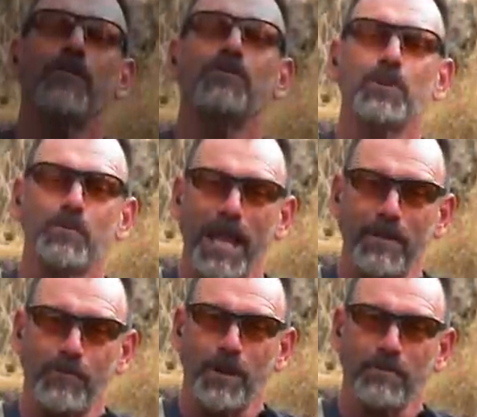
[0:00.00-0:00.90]
we've switched
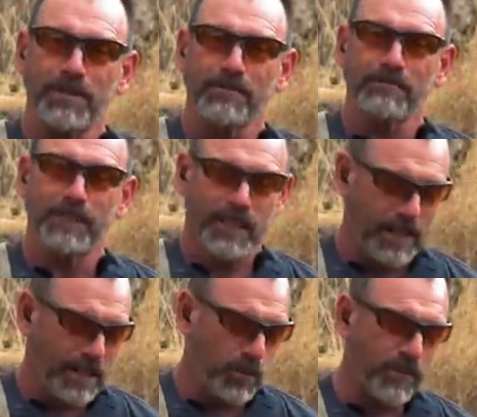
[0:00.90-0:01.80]
platforms.
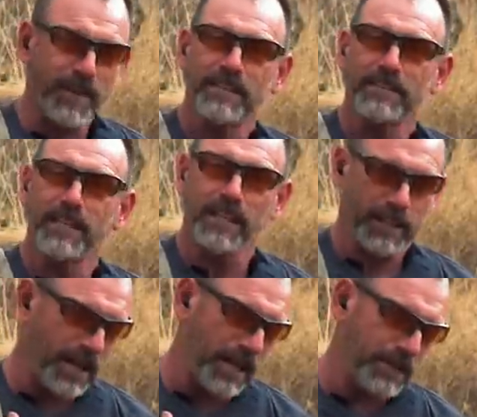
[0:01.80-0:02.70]
We've got
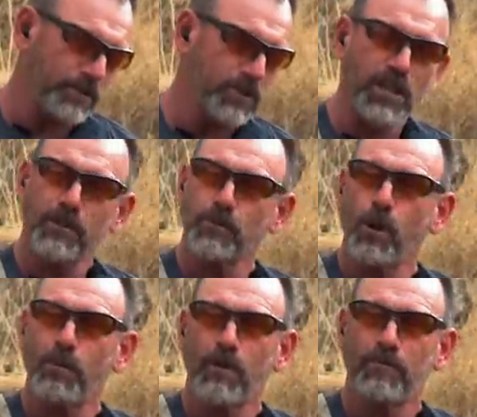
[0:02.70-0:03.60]
the Sig
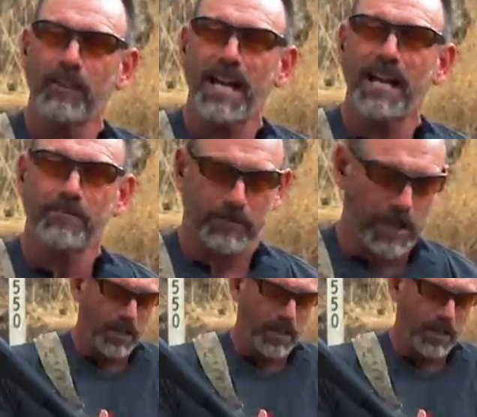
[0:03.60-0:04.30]
Romeo 5